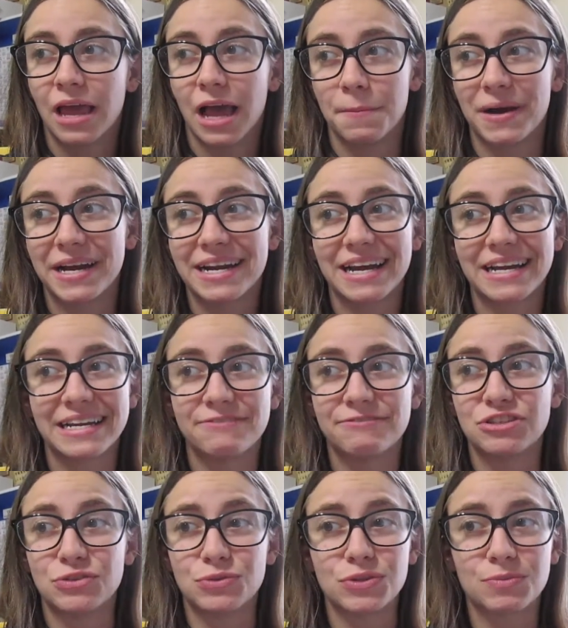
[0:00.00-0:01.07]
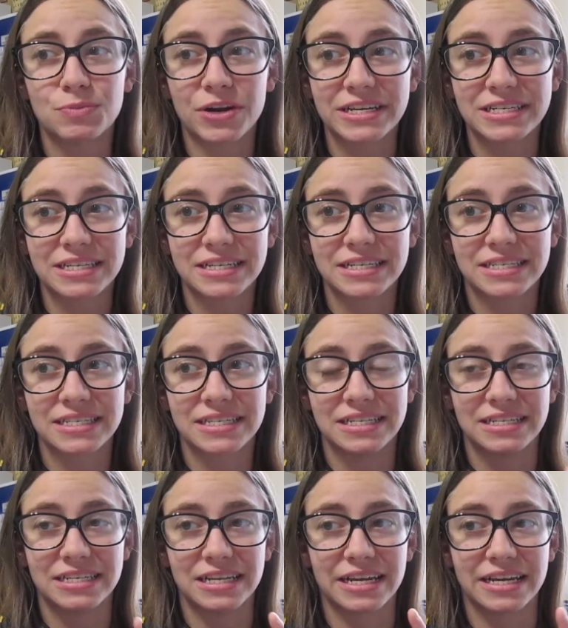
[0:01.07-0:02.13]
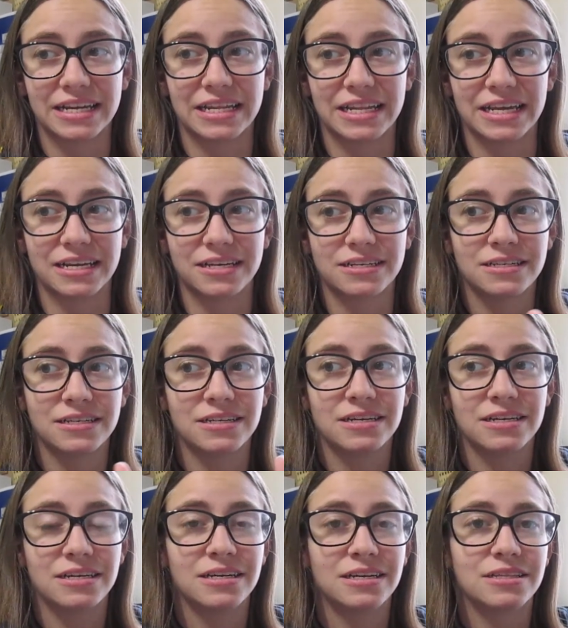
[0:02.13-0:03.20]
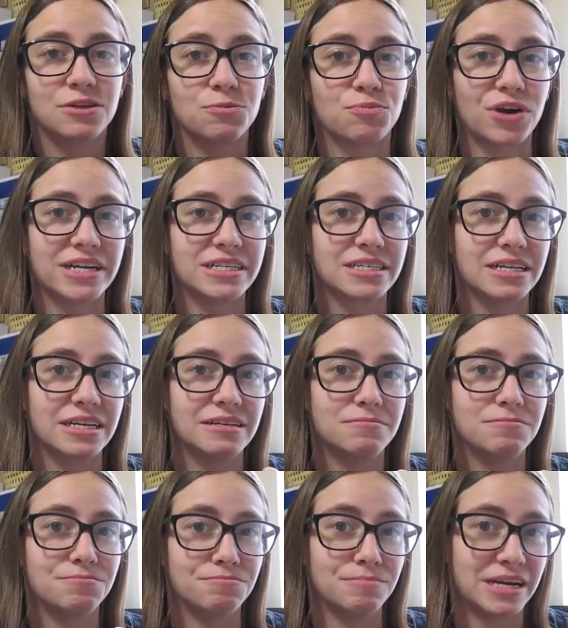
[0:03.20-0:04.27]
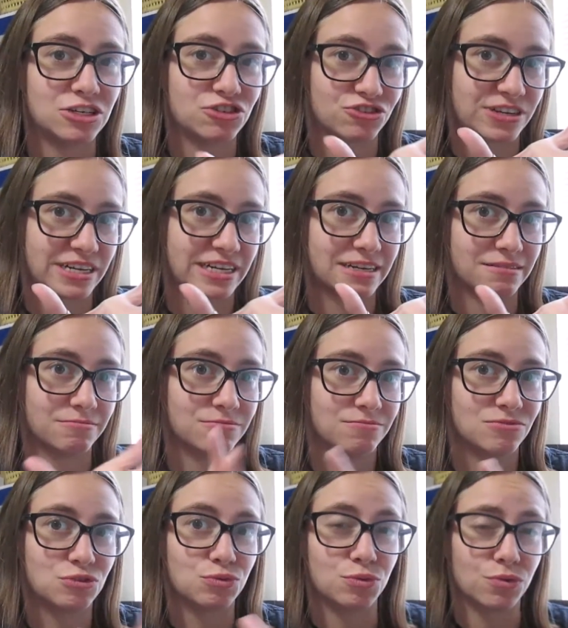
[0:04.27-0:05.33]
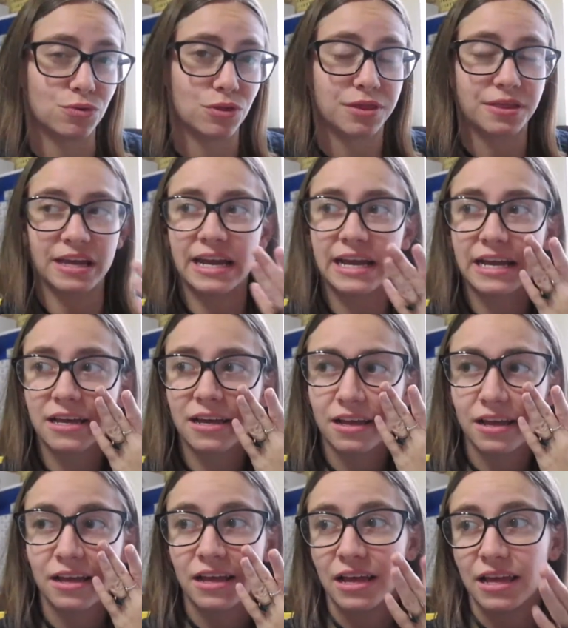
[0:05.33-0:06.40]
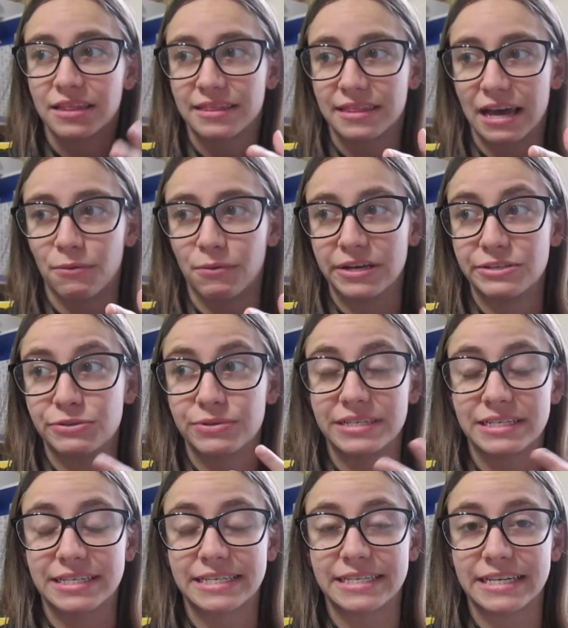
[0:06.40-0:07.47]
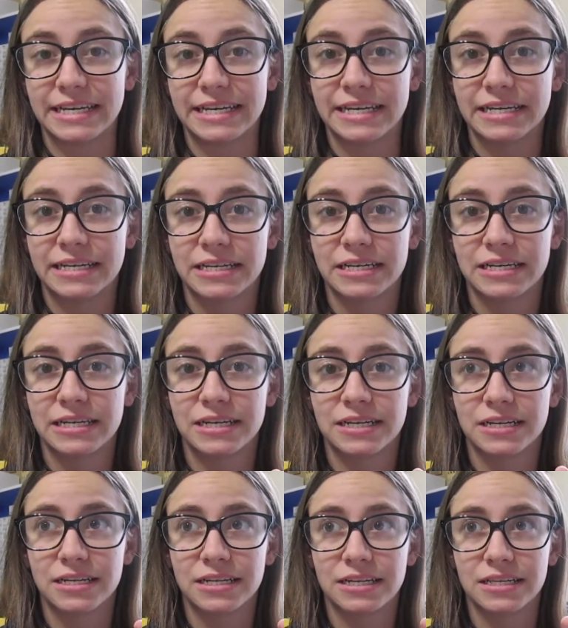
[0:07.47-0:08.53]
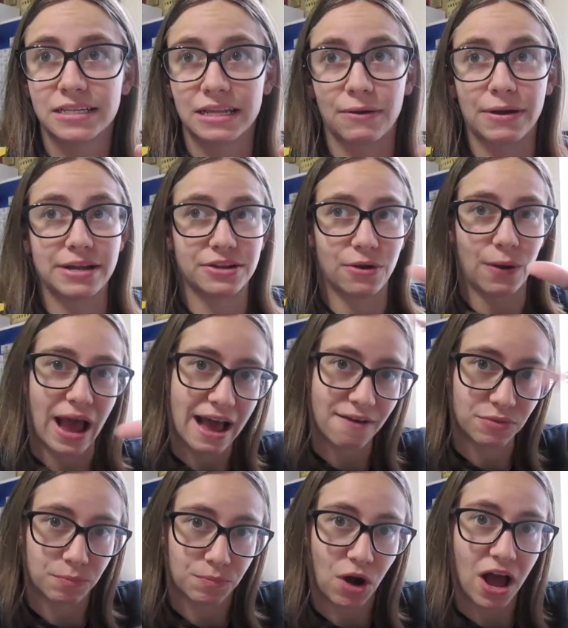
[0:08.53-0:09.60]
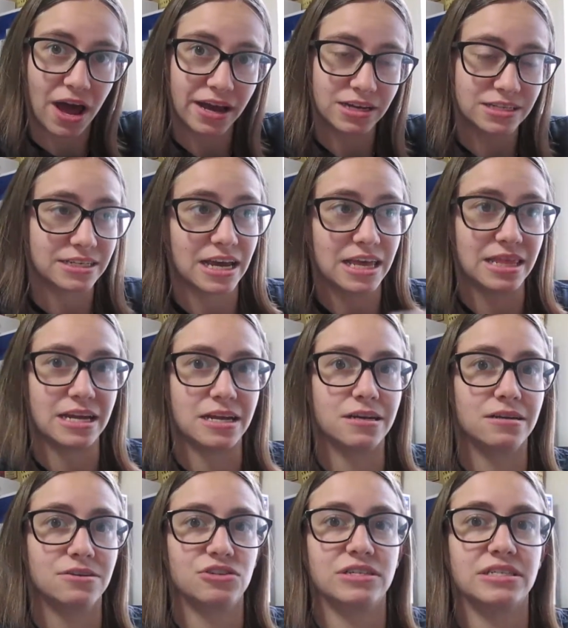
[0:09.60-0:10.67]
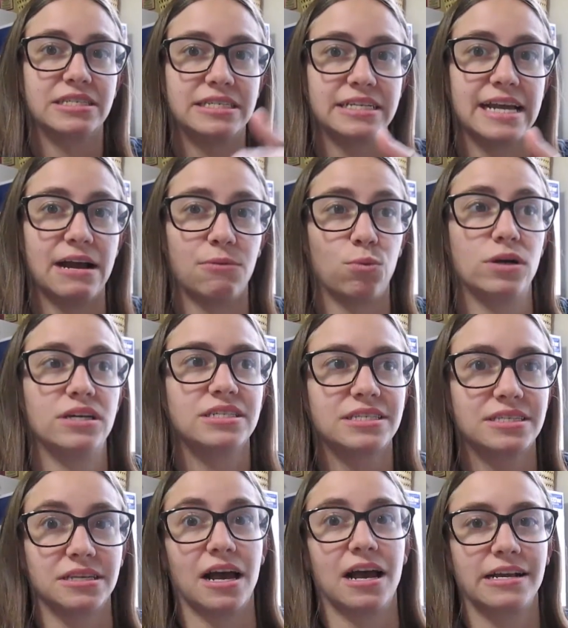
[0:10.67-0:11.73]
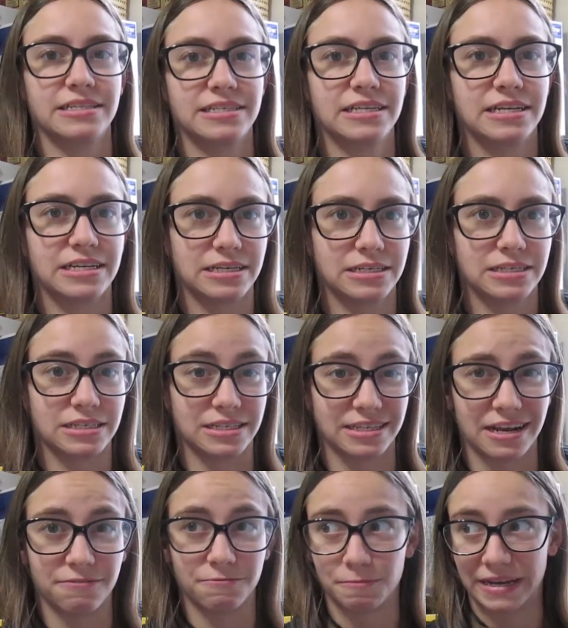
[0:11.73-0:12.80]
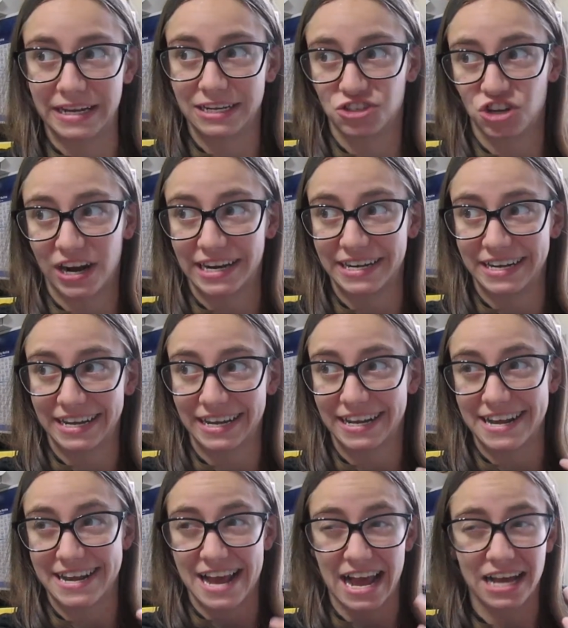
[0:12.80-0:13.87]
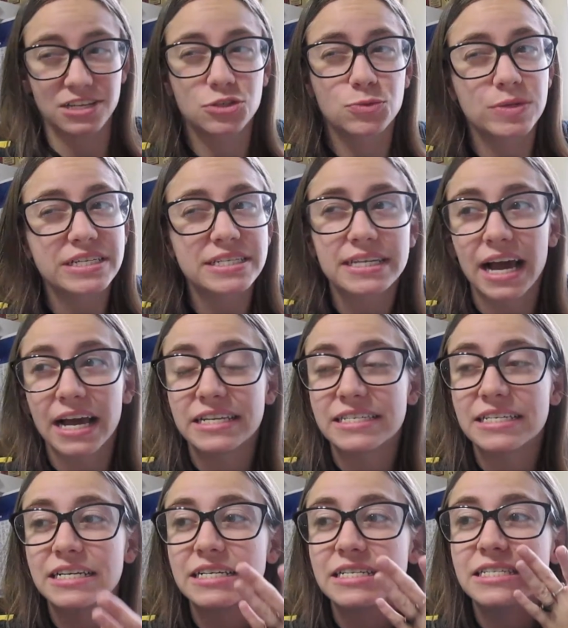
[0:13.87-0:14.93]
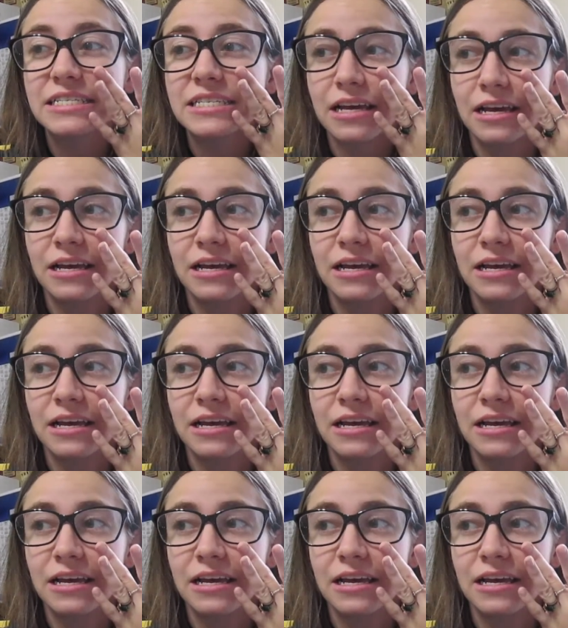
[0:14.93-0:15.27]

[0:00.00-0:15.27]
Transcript: might not even do the bracelets until I get like the bracelet measuring tool thing. That way you can see, I have the product and then you can see at what size it is instead of me trying to guess what size it is.